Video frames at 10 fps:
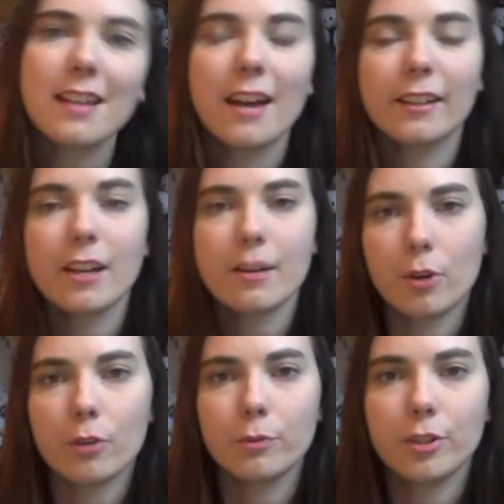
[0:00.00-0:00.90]
Hannah and
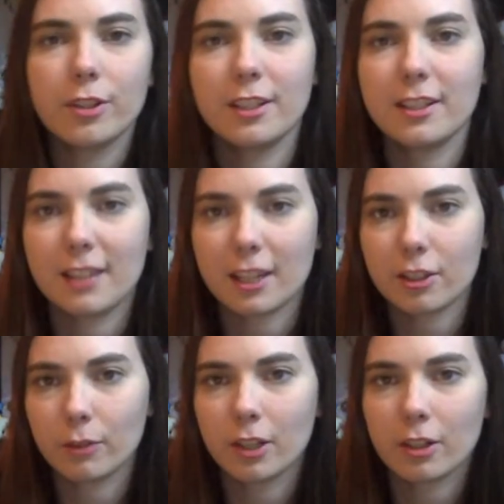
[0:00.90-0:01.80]
welcome to The
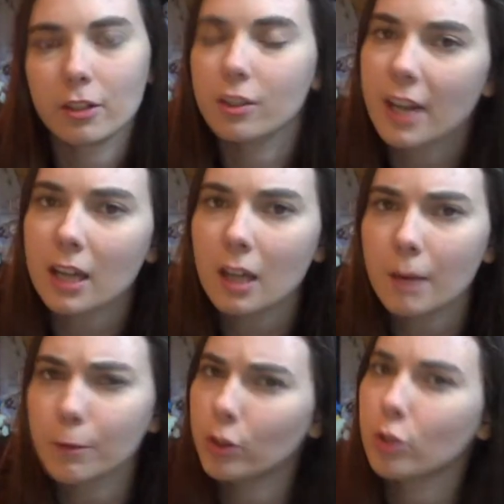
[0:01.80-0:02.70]
Dyslexic Reader. Today
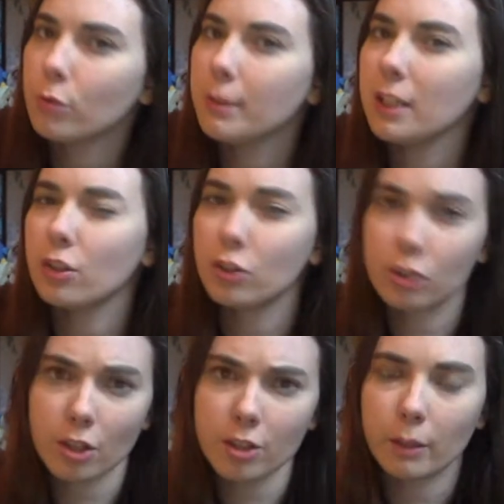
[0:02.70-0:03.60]
I'm going to be
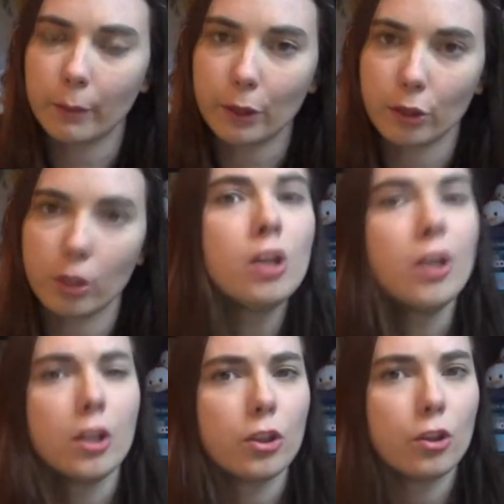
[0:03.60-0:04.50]
discussing with you
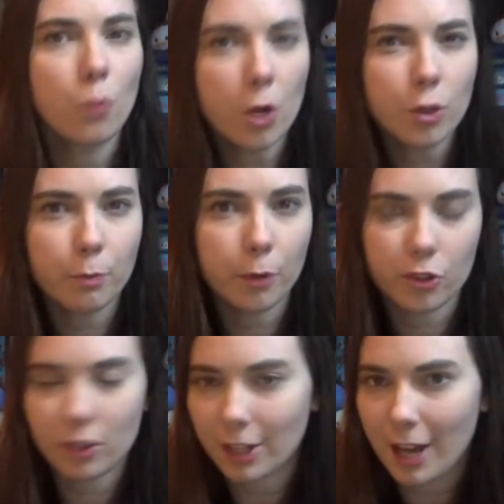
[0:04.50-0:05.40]
the worst books
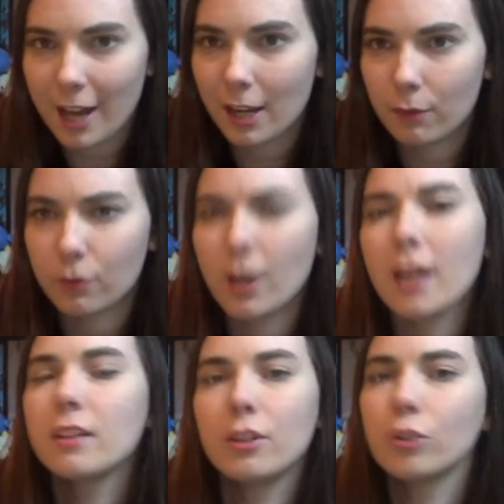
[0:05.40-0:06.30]
that I have
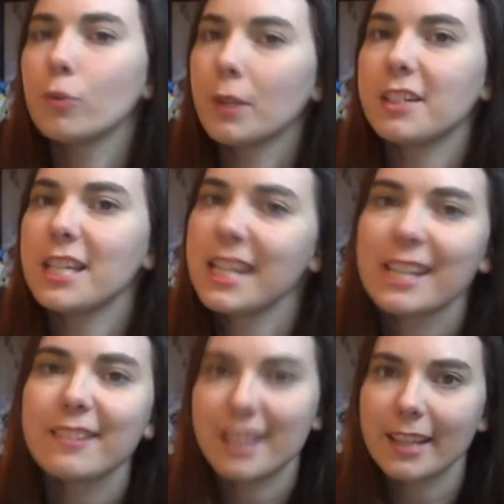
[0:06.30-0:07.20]
read in
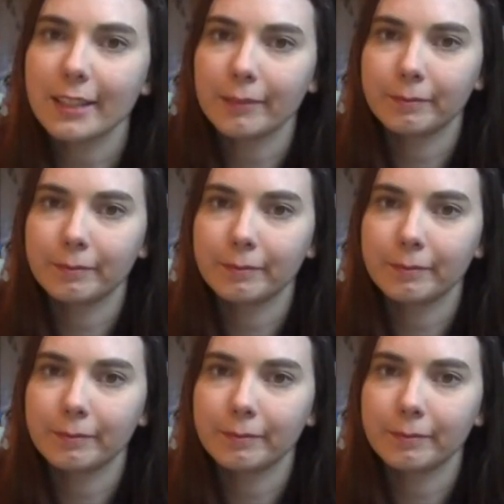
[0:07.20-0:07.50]
2018.